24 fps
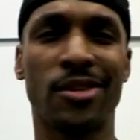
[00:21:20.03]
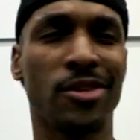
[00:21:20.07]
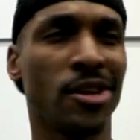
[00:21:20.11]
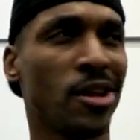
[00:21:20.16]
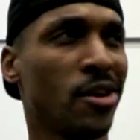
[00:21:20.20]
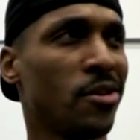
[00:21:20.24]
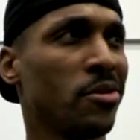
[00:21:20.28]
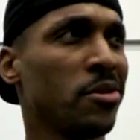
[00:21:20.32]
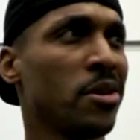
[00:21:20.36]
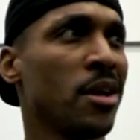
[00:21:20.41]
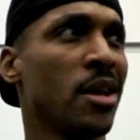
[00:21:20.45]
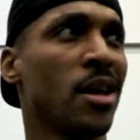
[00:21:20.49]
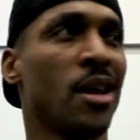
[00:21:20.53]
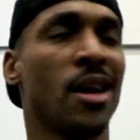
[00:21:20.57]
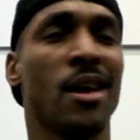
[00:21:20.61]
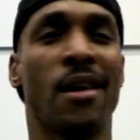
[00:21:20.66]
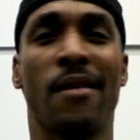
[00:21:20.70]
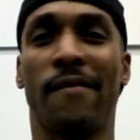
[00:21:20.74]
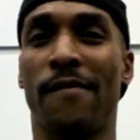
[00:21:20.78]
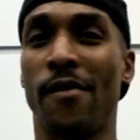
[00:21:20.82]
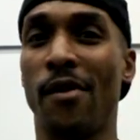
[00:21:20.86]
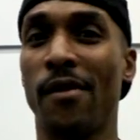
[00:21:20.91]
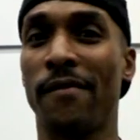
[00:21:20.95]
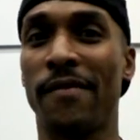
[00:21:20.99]
you know,
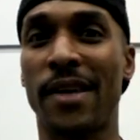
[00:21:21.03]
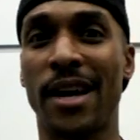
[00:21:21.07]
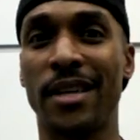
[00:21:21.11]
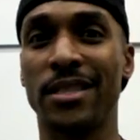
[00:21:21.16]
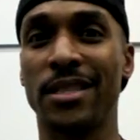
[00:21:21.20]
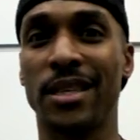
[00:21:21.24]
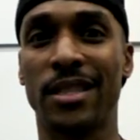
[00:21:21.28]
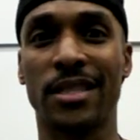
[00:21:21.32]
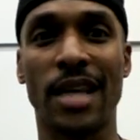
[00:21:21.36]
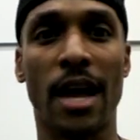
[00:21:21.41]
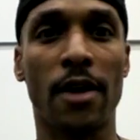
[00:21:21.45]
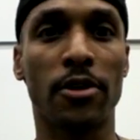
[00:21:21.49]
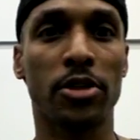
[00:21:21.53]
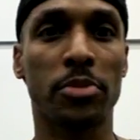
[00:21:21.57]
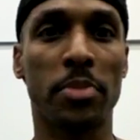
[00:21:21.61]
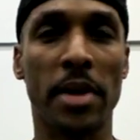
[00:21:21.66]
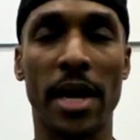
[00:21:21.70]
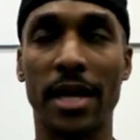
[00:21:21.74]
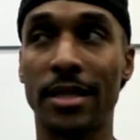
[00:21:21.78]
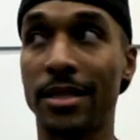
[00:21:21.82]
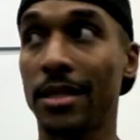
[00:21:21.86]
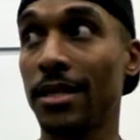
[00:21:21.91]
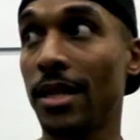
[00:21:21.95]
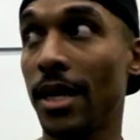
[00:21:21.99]
4, 5, 6 hours pass.